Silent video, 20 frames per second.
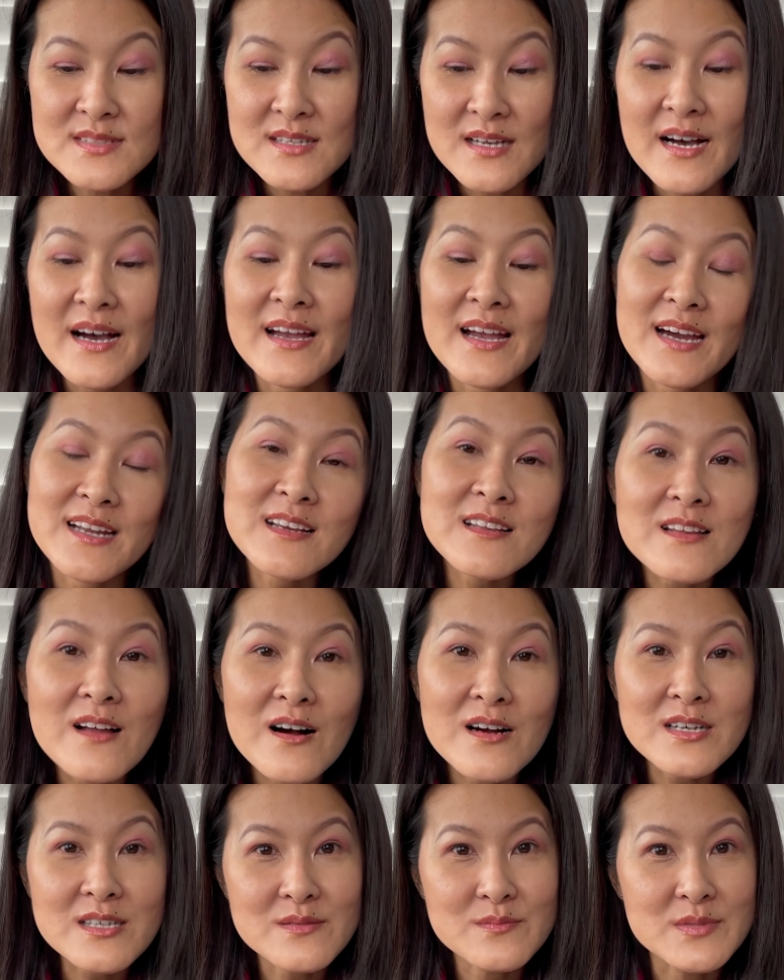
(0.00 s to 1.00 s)
I had a
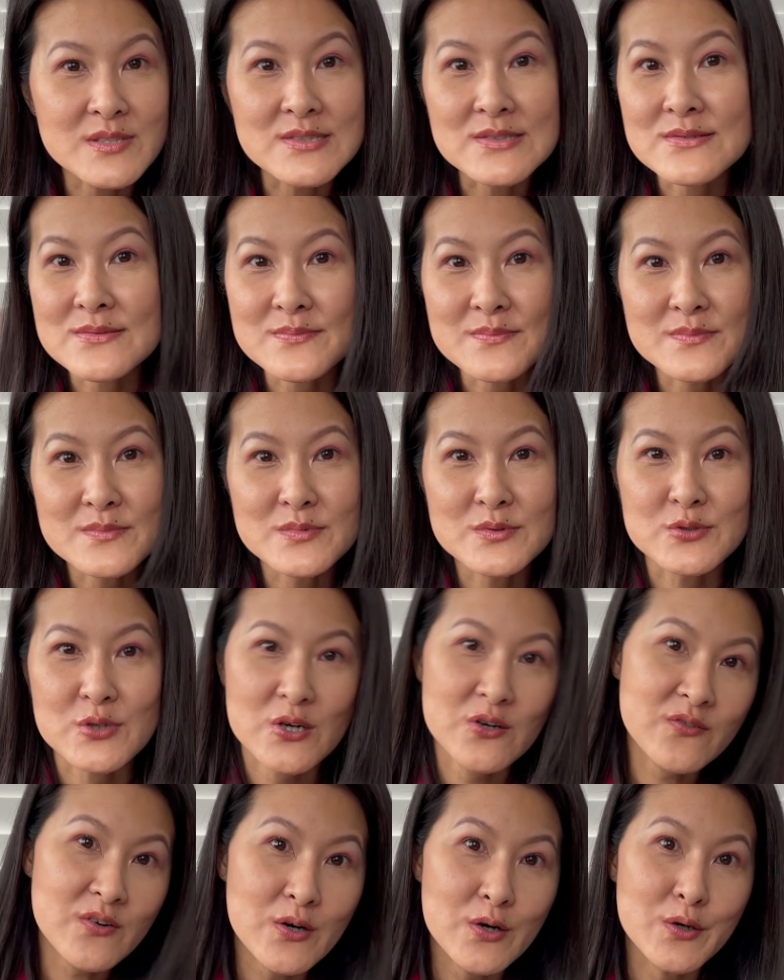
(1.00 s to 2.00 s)
long commute,
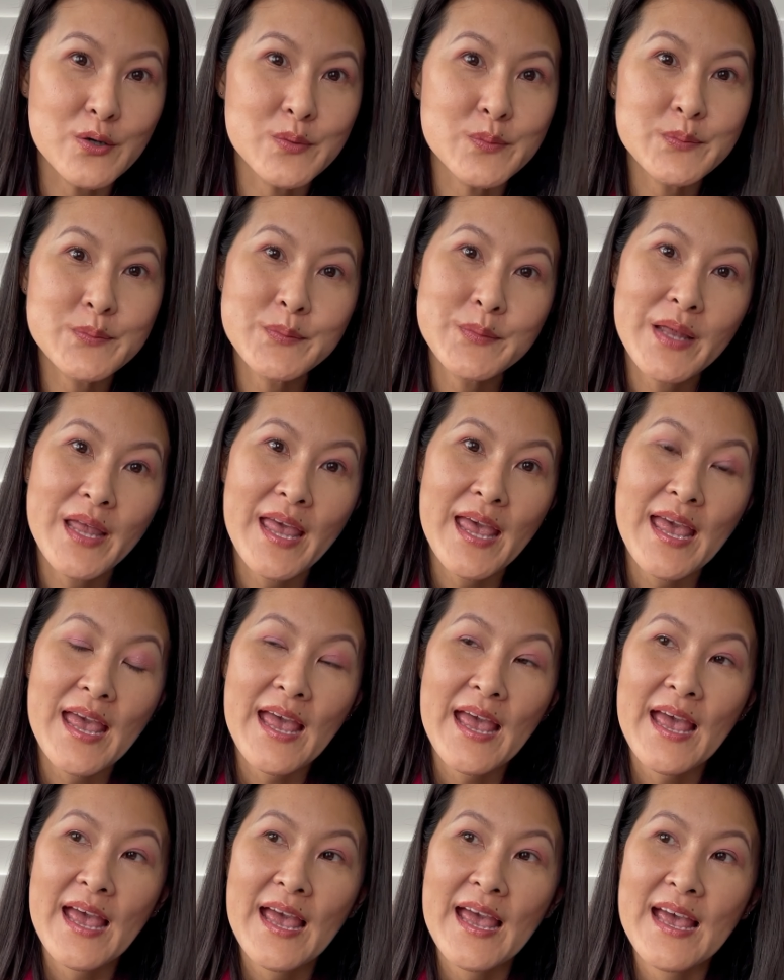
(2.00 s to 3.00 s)
drove home,
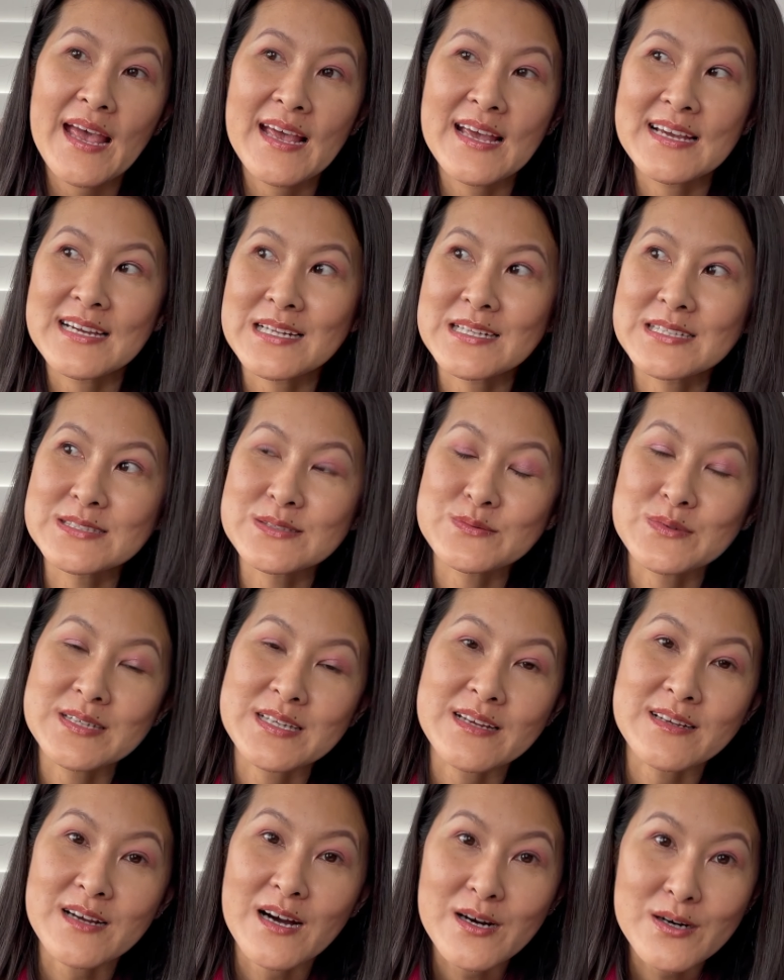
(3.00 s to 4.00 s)
and when I
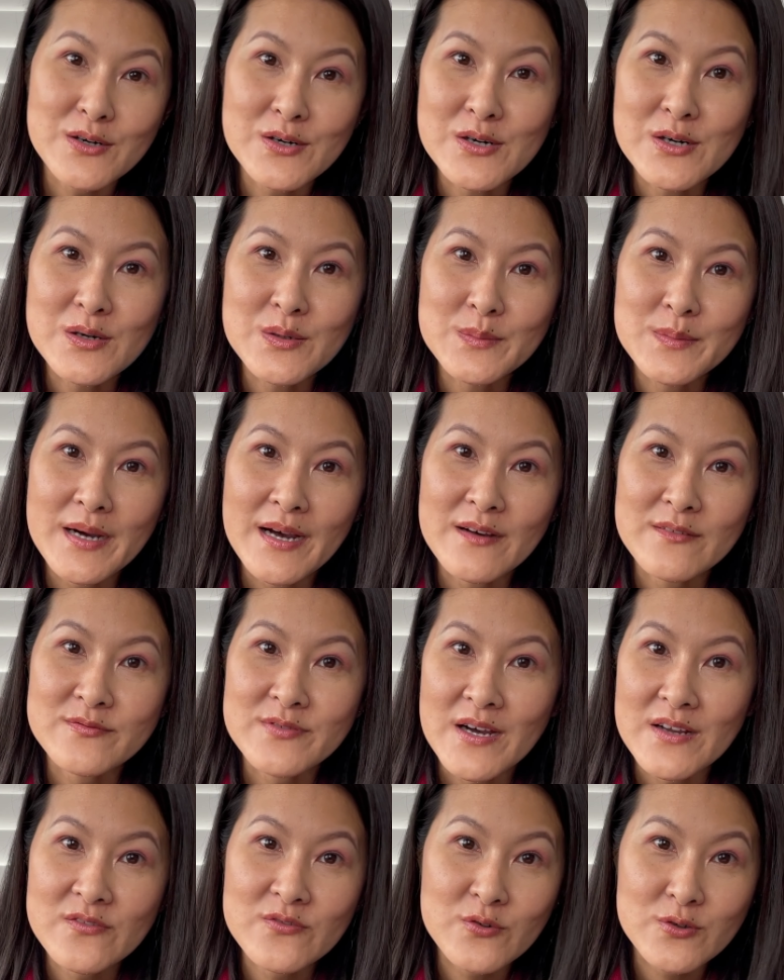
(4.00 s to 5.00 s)
got home at
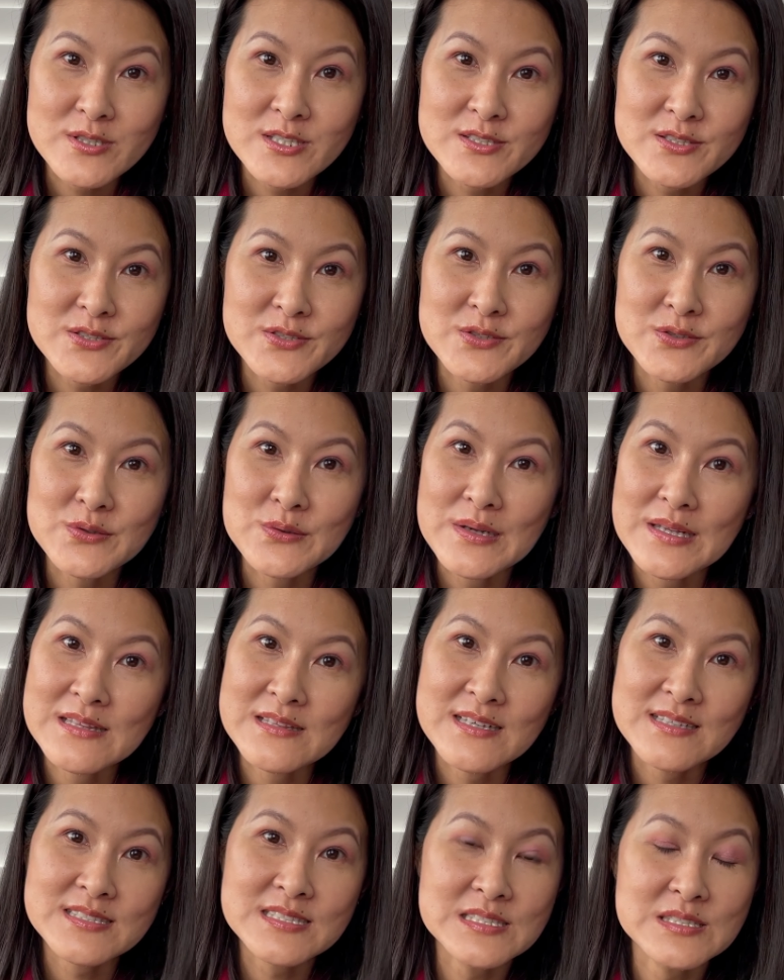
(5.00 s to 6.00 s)
5:42, in
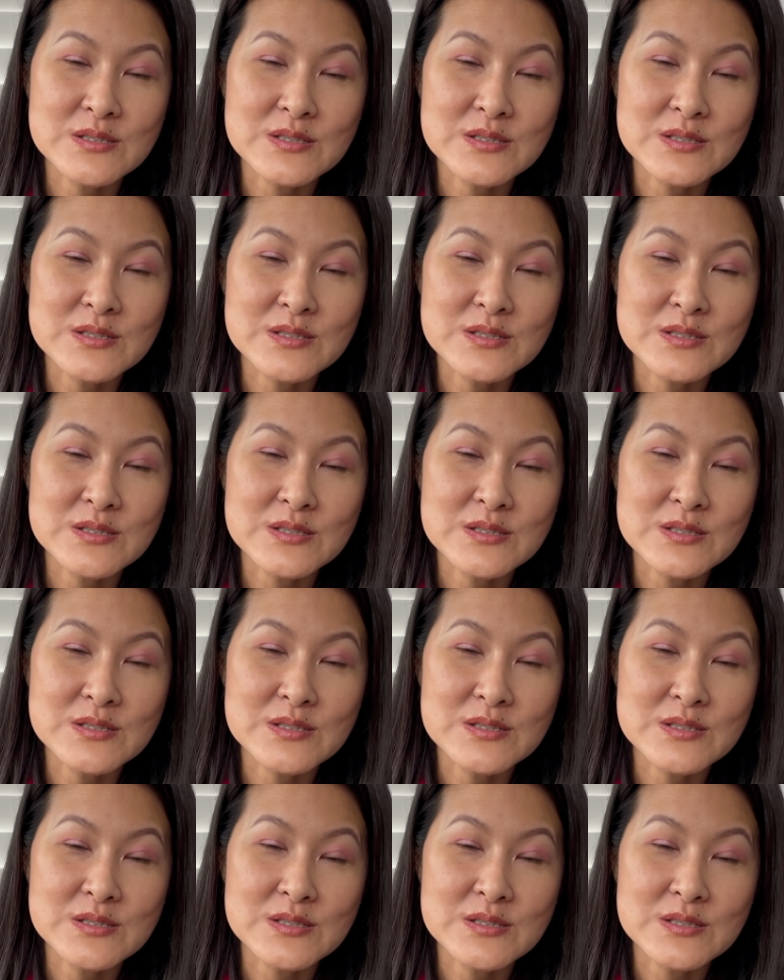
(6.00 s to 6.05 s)
less than